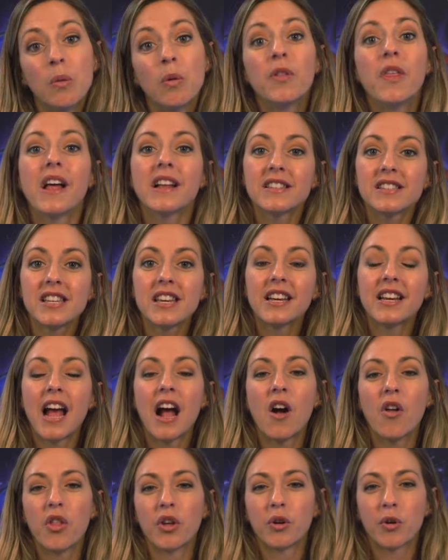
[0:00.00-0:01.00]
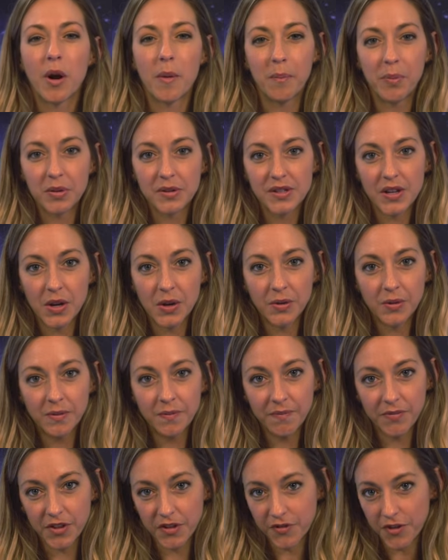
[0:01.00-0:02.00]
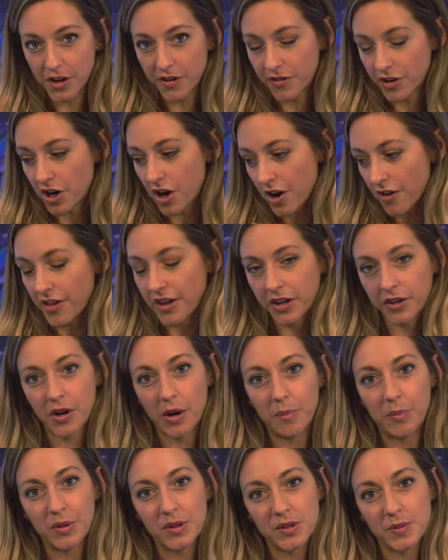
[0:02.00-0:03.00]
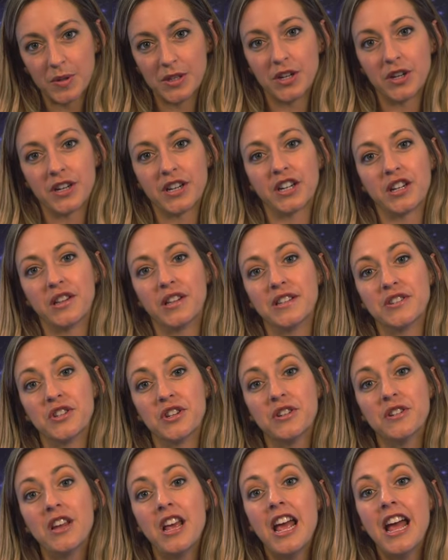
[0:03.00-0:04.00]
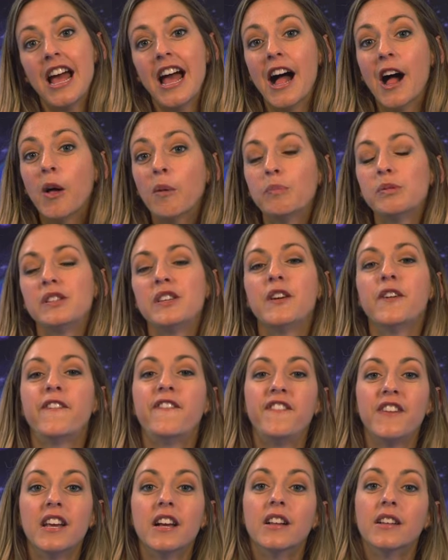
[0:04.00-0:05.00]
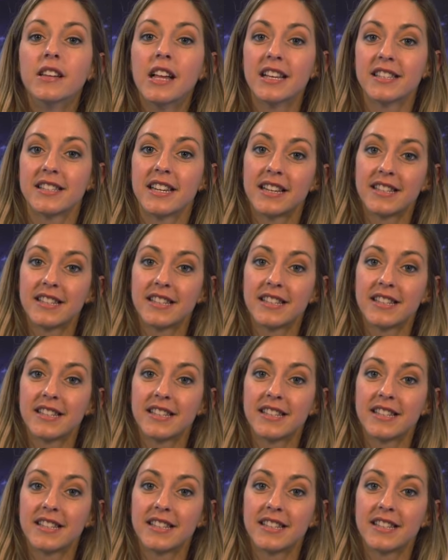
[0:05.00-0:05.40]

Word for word: well that's like how the crumple zone, the front of a car that crumples when you're in a collision, helps you feel less